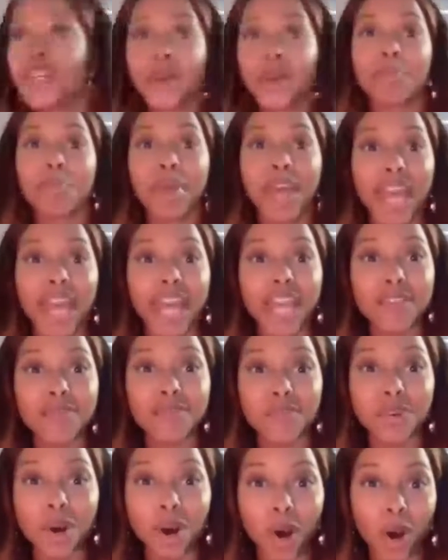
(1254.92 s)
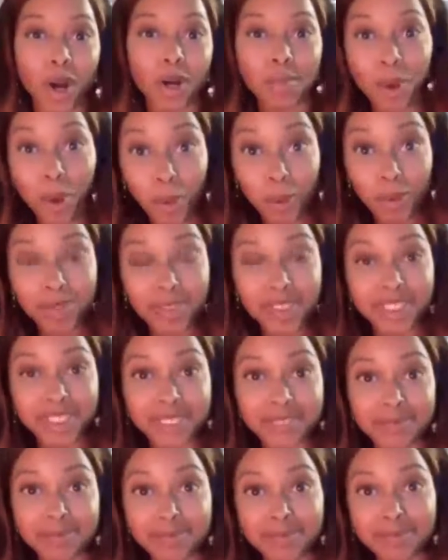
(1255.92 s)
we're gonna pay for
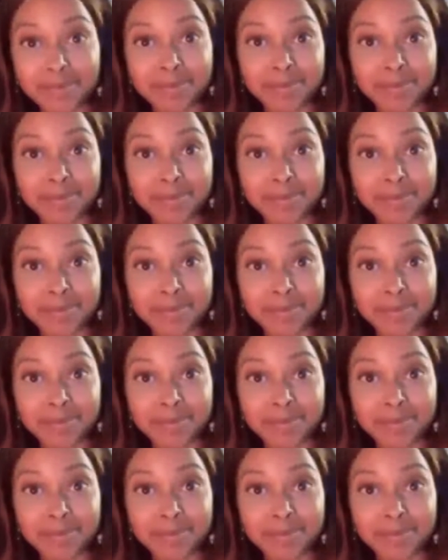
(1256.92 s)
hormones?